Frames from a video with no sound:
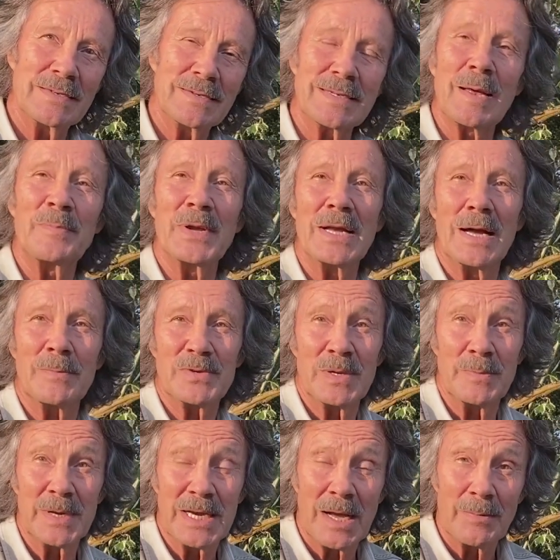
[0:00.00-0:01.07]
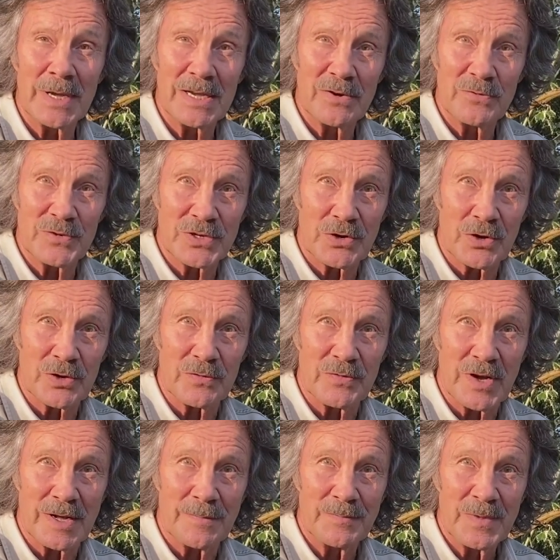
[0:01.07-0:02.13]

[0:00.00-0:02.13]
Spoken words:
stepping up to becoming a photographer,